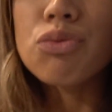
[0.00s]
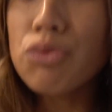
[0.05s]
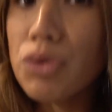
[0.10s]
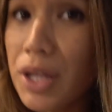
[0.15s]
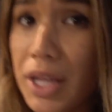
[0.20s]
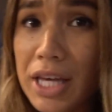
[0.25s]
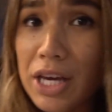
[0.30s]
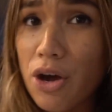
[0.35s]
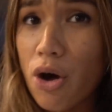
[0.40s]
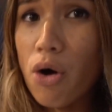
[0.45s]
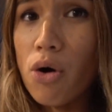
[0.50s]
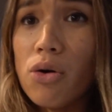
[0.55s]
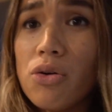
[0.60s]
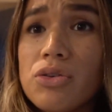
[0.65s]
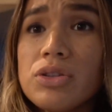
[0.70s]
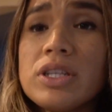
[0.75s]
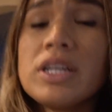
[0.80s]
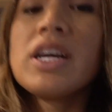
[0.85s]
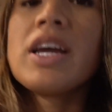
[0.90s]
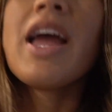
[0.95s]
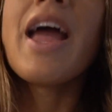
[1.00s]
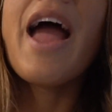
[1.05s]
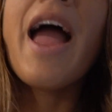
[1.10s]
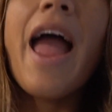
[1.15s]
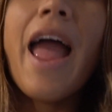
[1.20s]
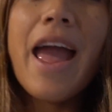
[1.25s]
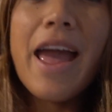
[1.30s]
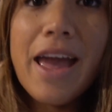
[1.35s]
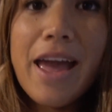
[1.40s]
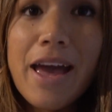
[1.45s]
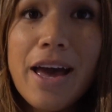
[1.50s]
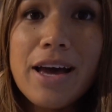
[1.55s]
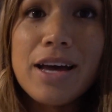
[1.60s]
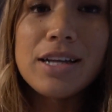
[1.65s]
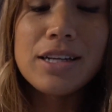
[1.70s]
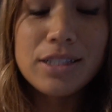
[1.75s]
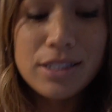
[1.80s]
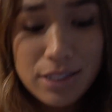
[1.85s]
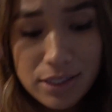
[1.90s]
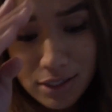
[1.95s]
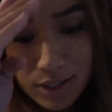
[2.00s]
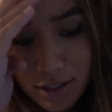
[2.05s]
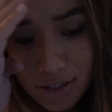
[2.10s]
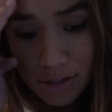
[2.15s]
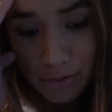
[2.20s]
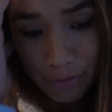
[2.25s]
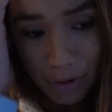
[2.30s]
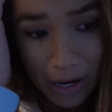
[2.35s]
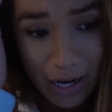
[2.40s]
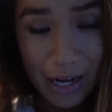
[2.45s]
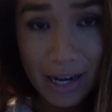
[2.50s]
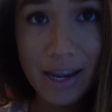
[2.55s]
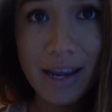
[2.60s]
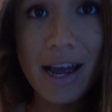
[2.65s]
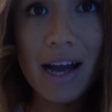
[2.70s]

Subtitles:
really cold and rainy